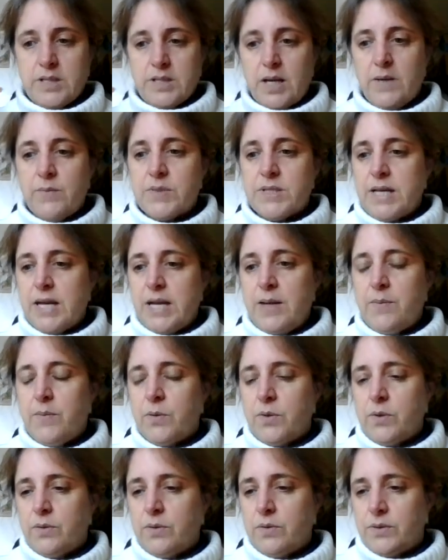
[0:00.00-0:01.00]
times
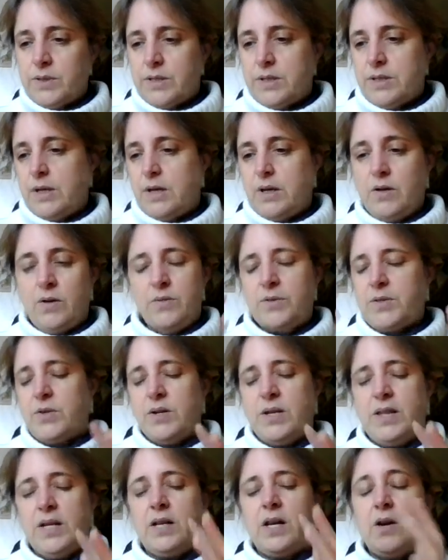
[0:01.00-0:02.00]
tables, or
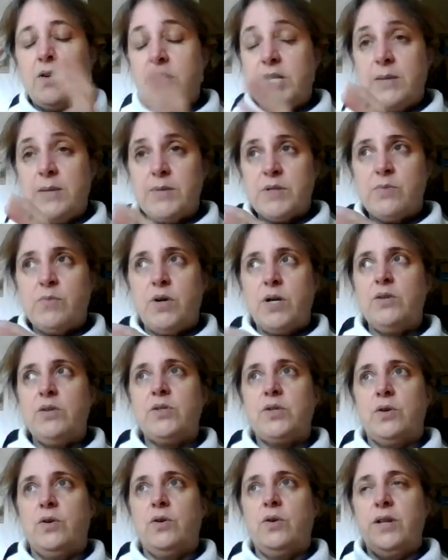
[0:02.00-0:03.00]
sorry, the Clara James
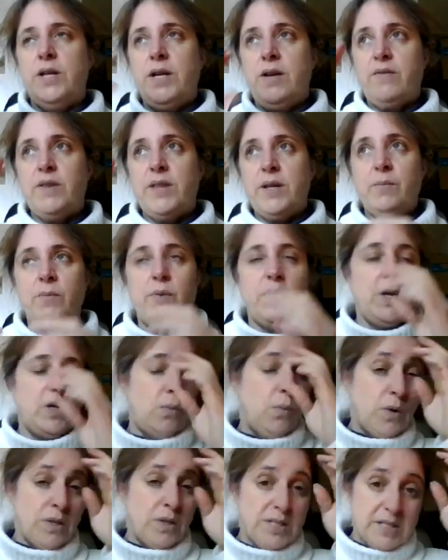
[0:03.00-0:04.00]
Approach or the other thing, but
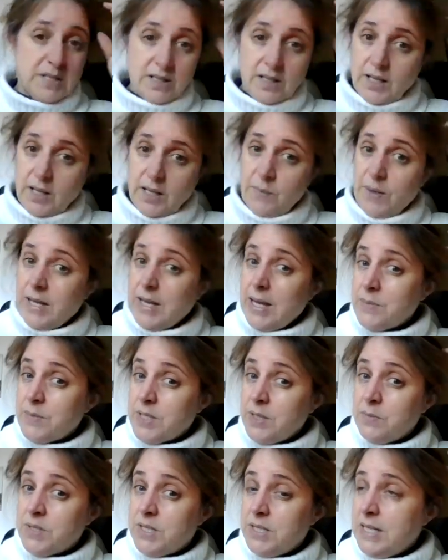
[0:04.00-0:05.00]
you want to kind of be
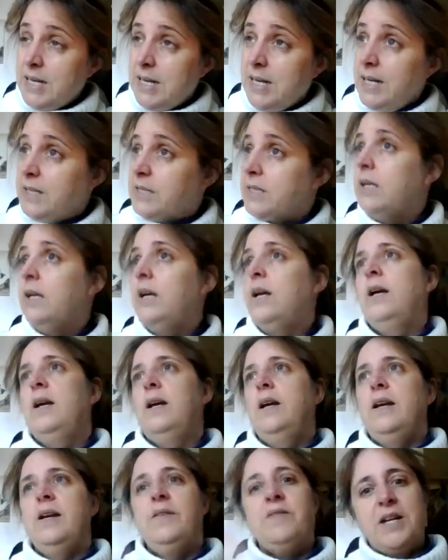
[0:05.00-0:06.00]
kept up to date,
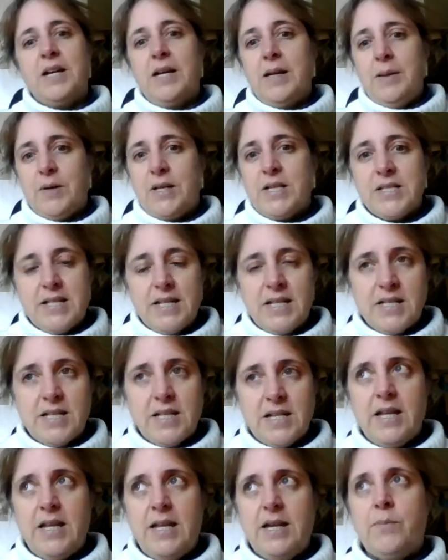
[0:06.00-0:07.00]
keep listening
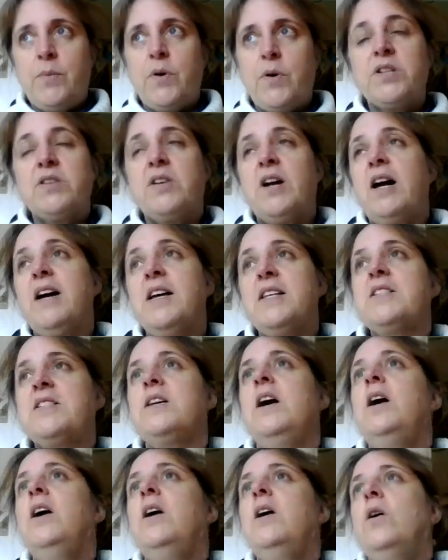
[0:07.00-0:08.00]
to the podcast,
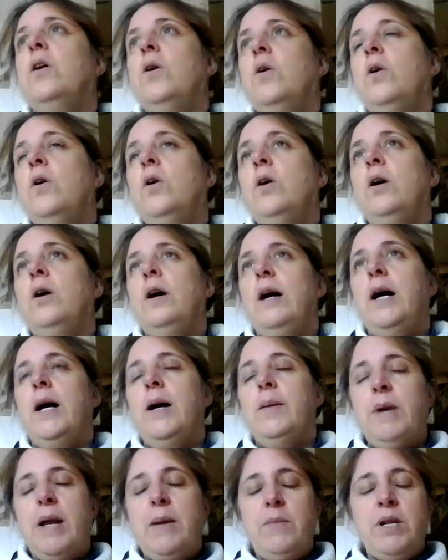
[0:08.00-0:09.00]
or
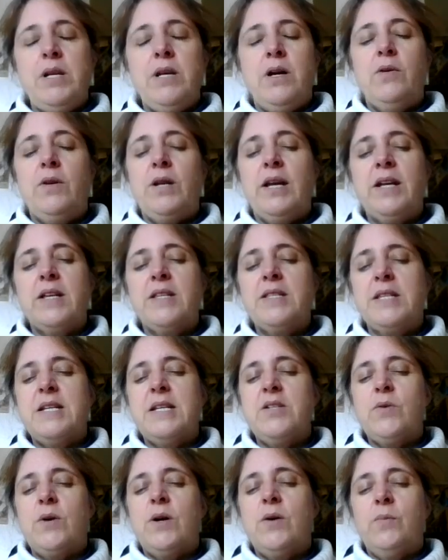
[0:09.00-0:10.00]
let me know and I can
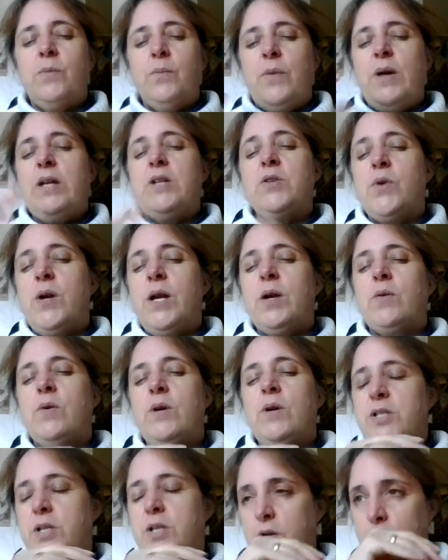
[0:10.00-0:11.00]
send you out. Each week
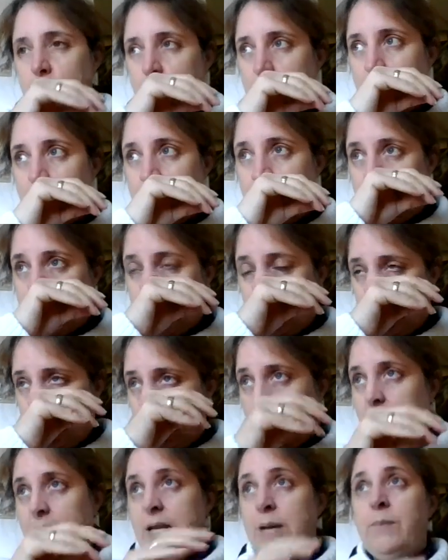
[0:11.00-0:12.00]
we do an
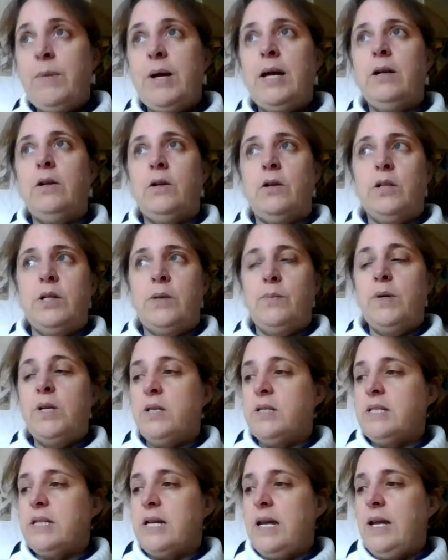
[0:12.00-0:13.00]
email on a
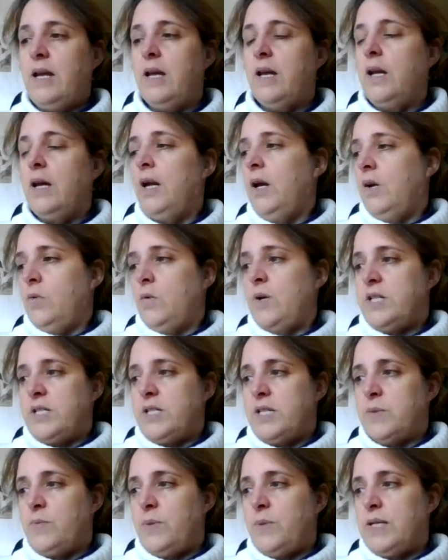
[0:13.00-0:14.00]
Monday,
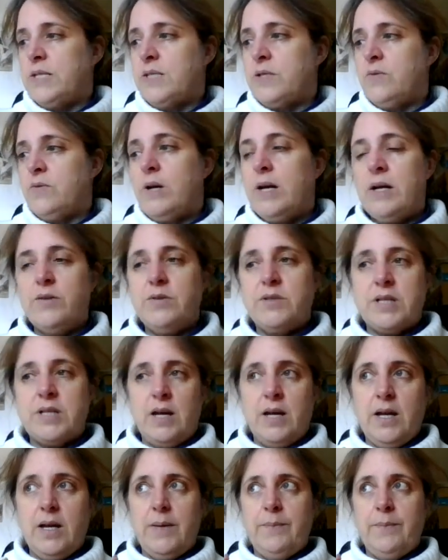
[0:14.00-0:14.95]
which is based around